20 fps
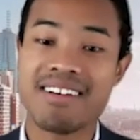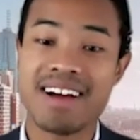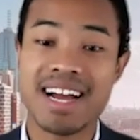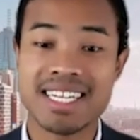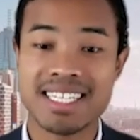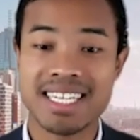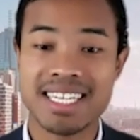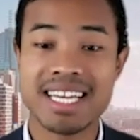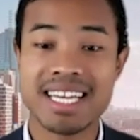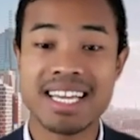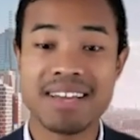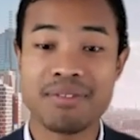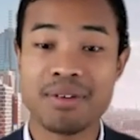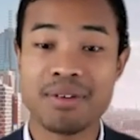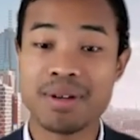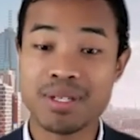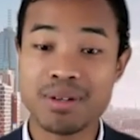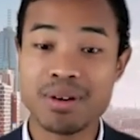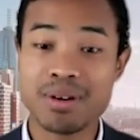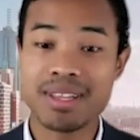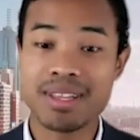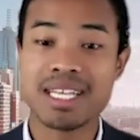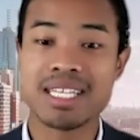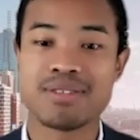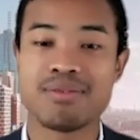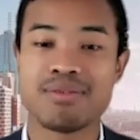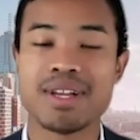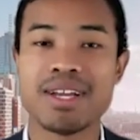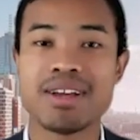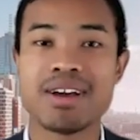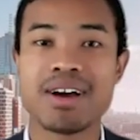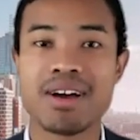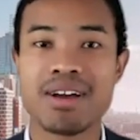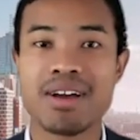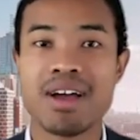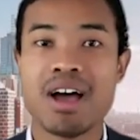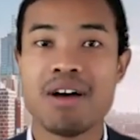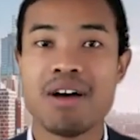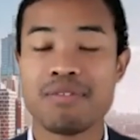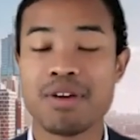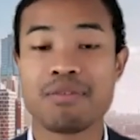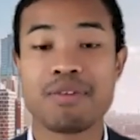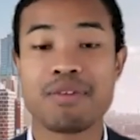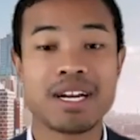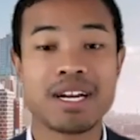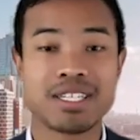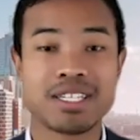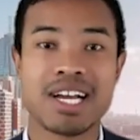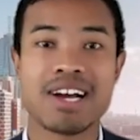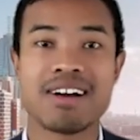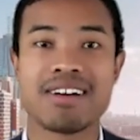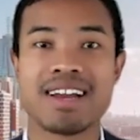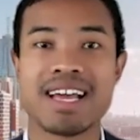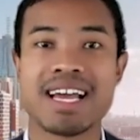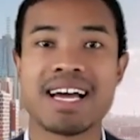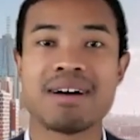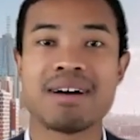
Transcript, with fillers: A D. If you enjoyed this video, feel free to share it out.